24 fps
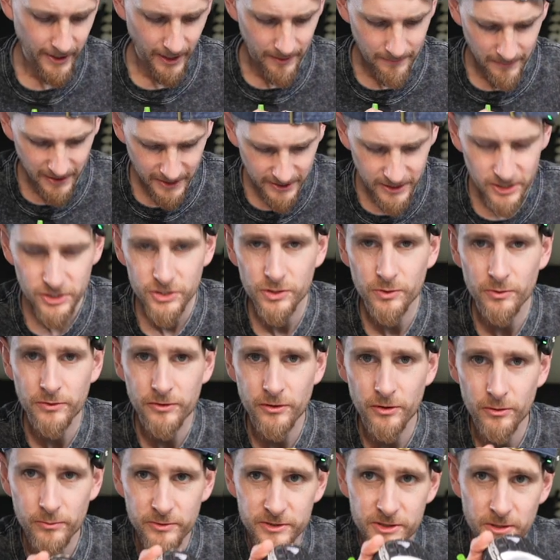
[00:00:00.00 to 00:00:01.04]
okay, my initial
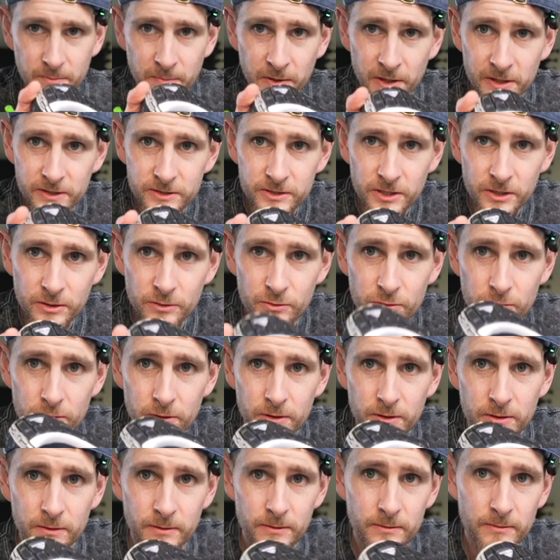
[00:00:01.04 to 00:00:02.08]
thought was to put
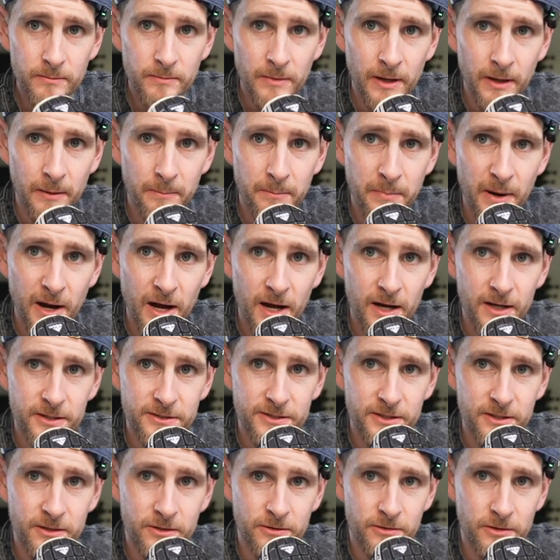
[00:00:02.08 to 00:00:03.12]
2 like
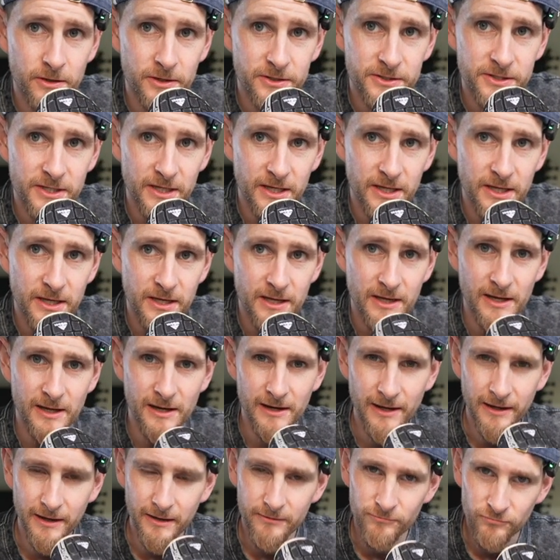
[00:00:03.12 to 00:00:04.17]
bars across here,
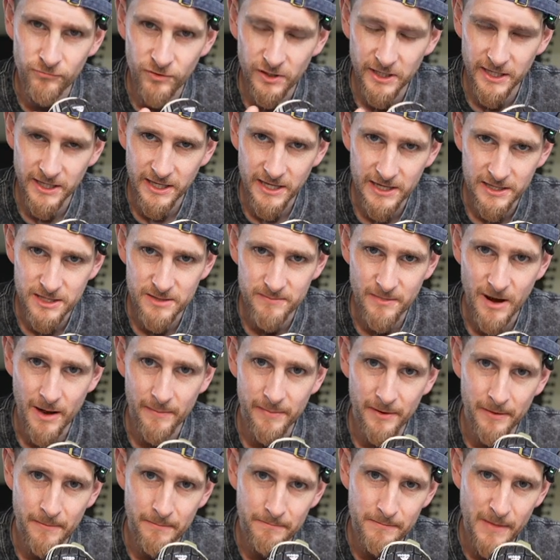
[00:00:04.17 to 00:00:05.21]
like really heat them
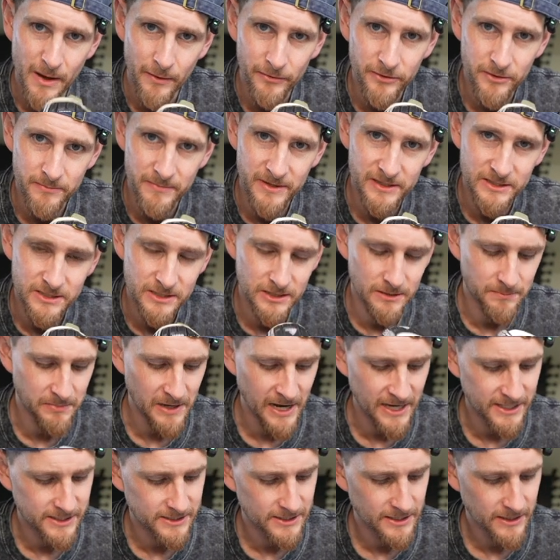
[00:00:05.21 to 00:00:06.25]
up and melt them into the
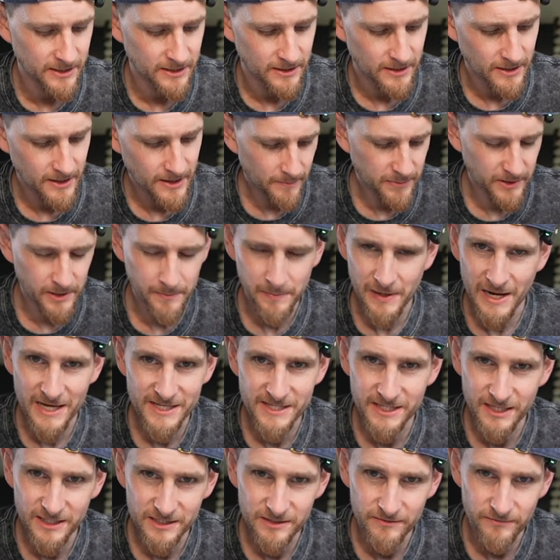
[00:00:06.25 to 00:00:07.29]
plastic. But the
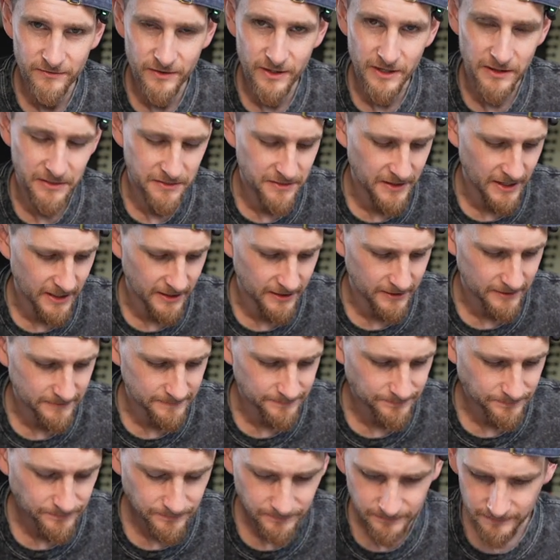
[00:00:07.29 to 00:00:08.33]
plastic isn't very thick.
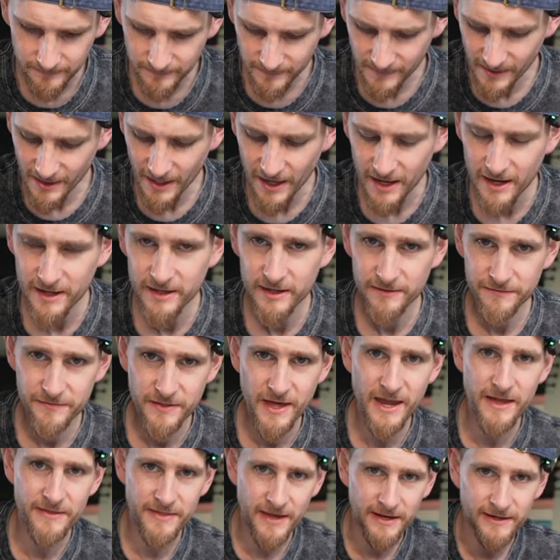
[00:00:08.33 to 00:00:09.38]
And if
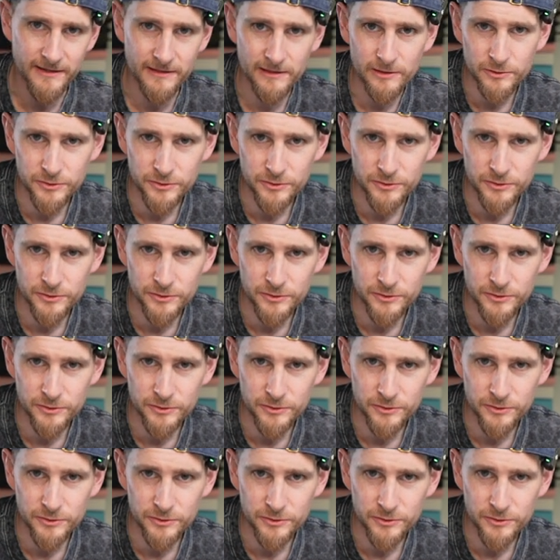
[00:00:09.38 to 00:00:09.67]
they then